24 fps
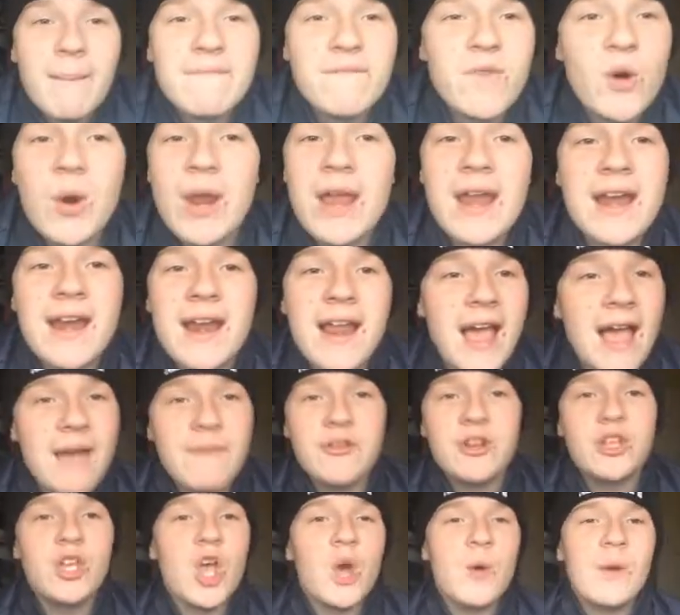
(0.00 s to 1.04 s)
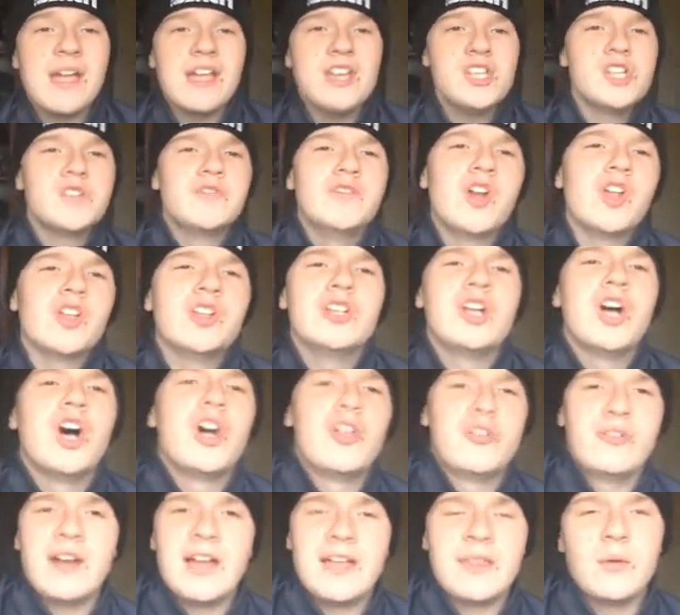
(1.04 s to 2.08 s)
fucking having a go at each other on
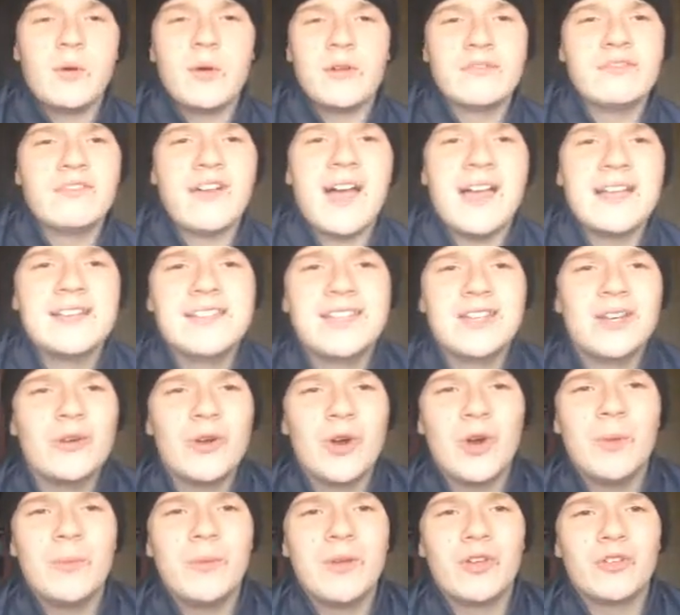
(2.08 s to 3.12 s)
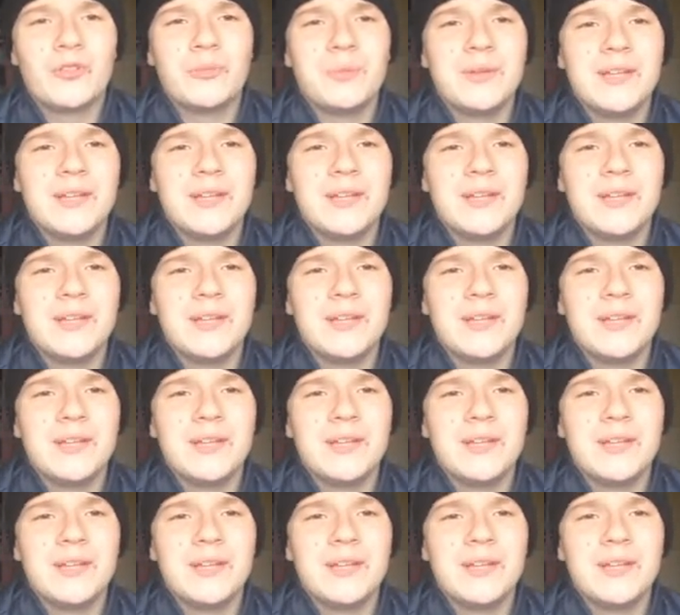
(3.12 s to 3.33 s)
lawn, right? They weren't fighting her out because